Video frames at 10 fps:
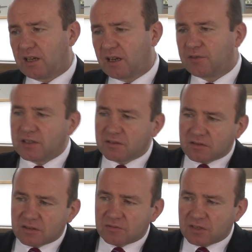And I
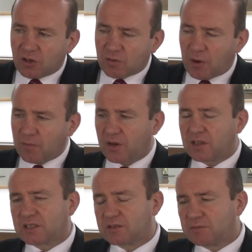think, Pope
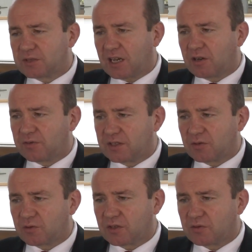Francis himself is
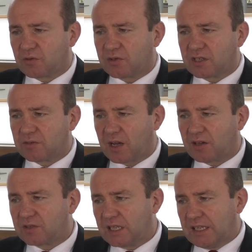also talking
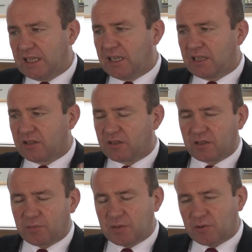about
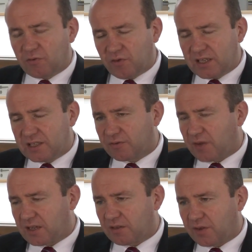the people who really
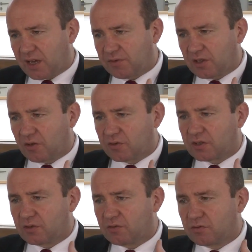defend the faith are
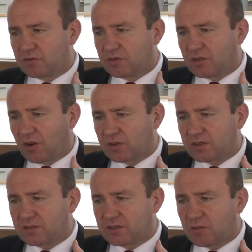those who not
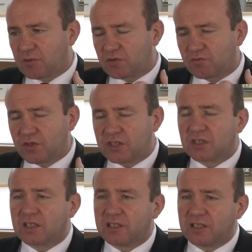so much
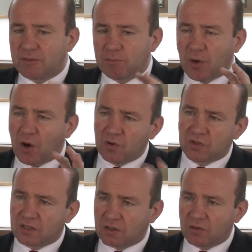rigidly
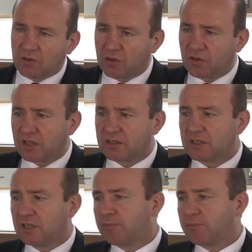impose the law and